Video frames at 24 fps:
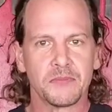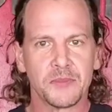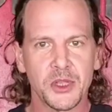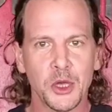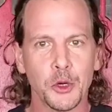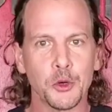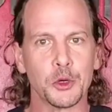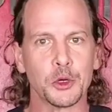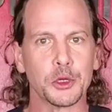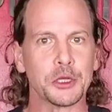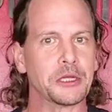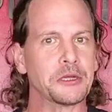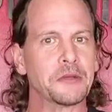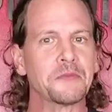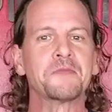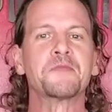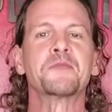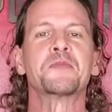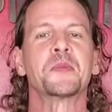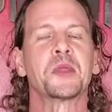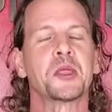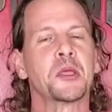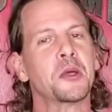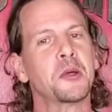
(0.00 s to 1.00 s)
Totally.
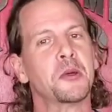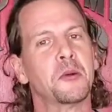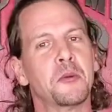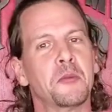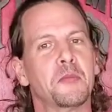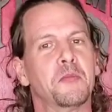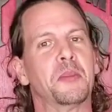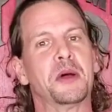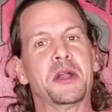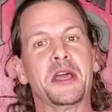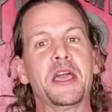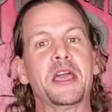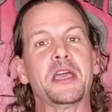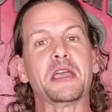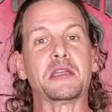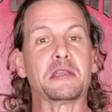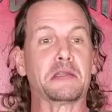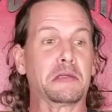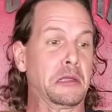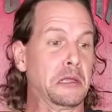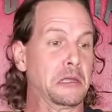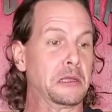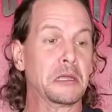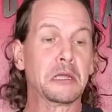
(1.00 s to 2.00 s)
But
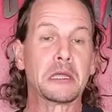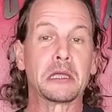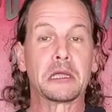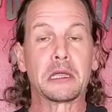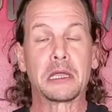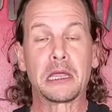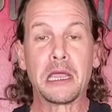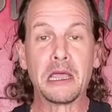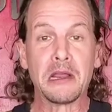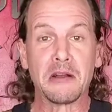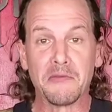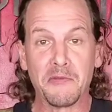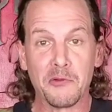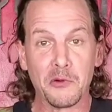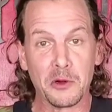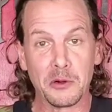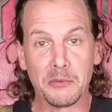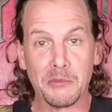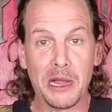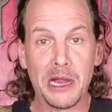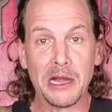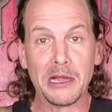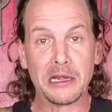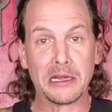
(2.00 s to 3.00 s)
hey, you can't
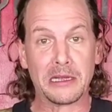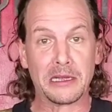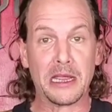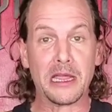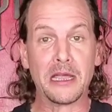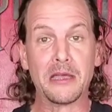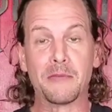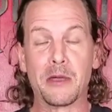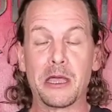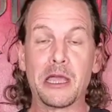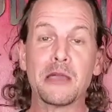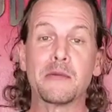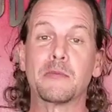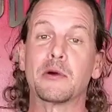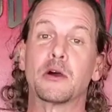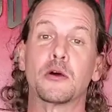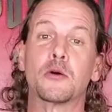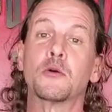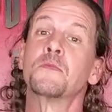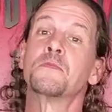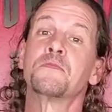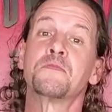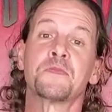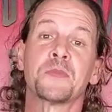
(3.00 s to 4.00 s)
afford to buy any damn
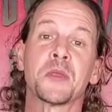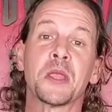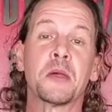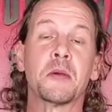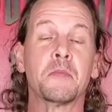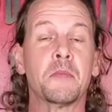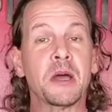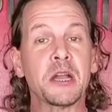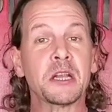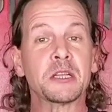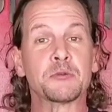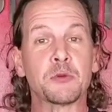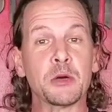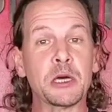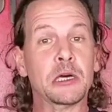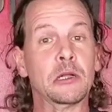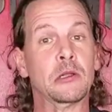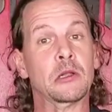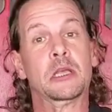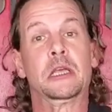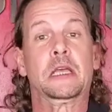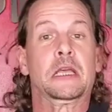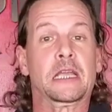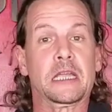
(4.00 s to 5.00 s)
ammo. Might as
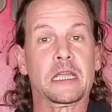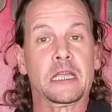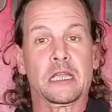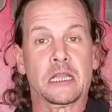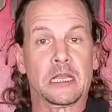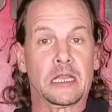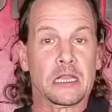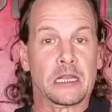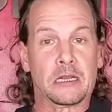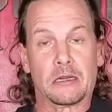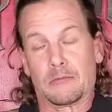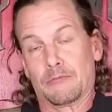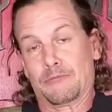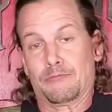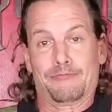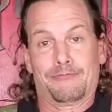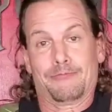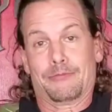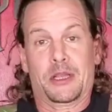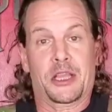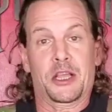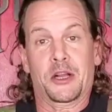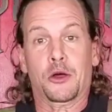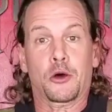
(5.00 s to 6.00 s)
well
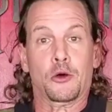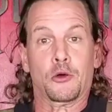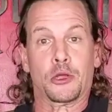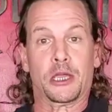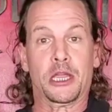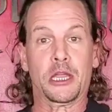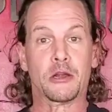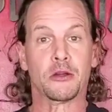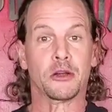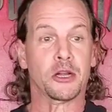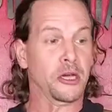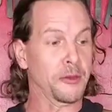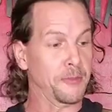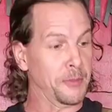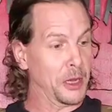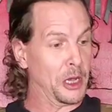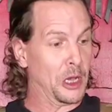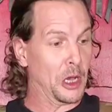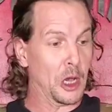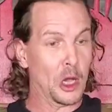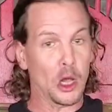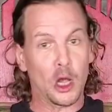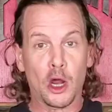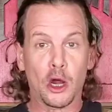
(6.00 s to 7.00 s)
get all geared up
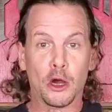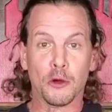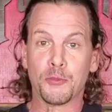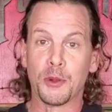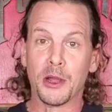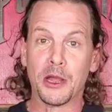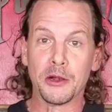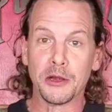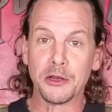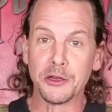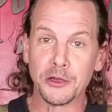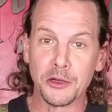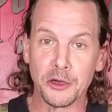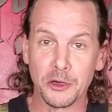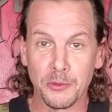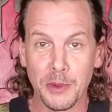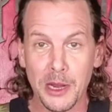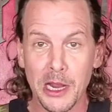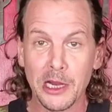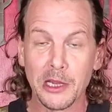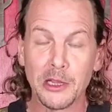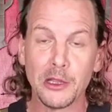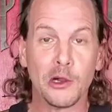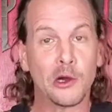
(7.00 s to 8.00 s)
and LARP out in your
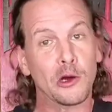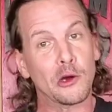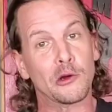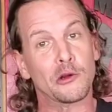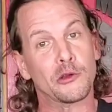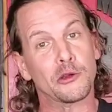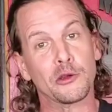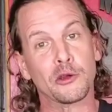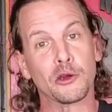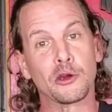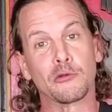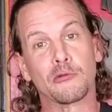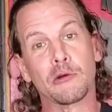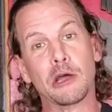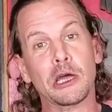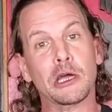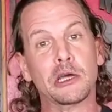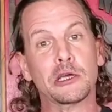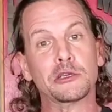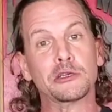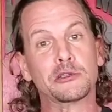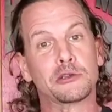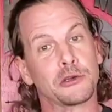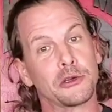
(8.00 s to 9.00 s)
backyard or your
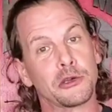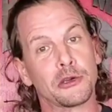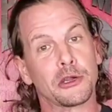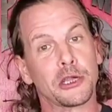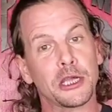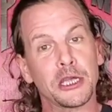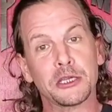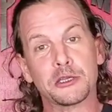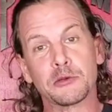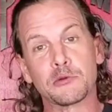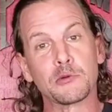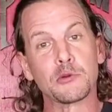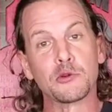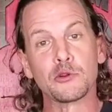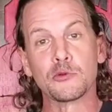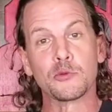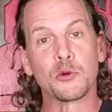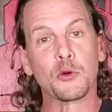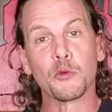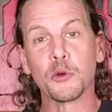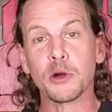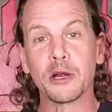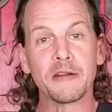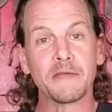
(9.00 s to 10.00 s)
garage or your guest
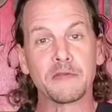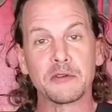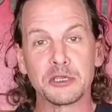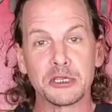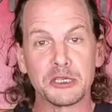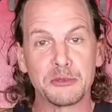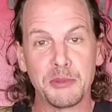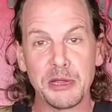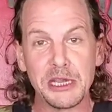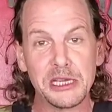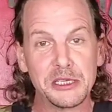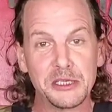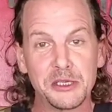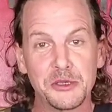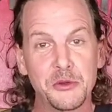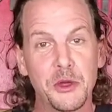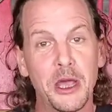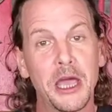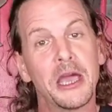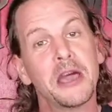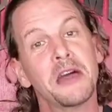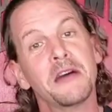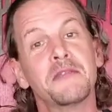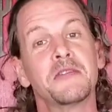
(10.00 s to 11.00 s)
room or whatever space
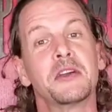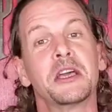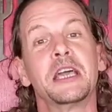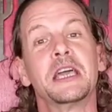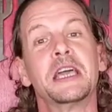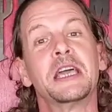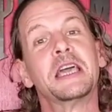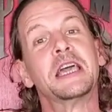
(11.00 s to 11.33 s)
you have